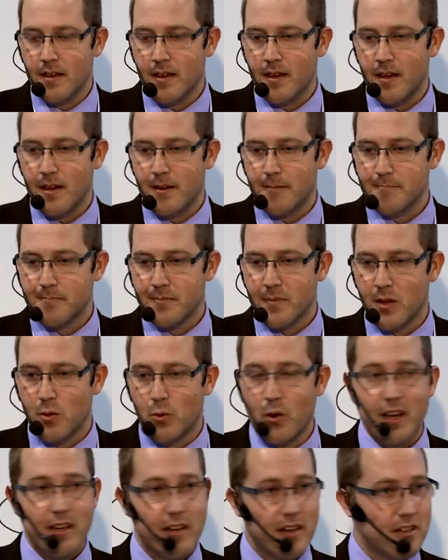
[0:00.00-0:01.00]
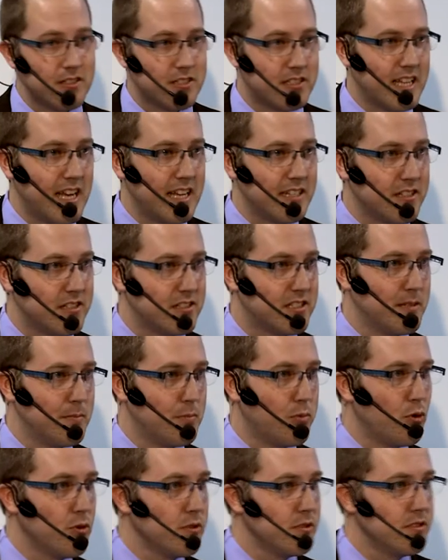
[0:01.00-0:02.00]
Why are standards
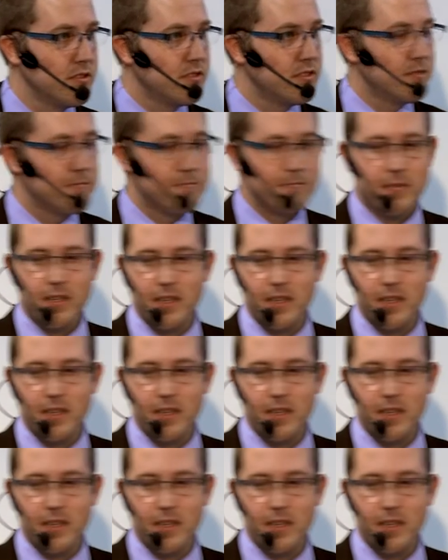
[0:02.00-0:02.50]
important?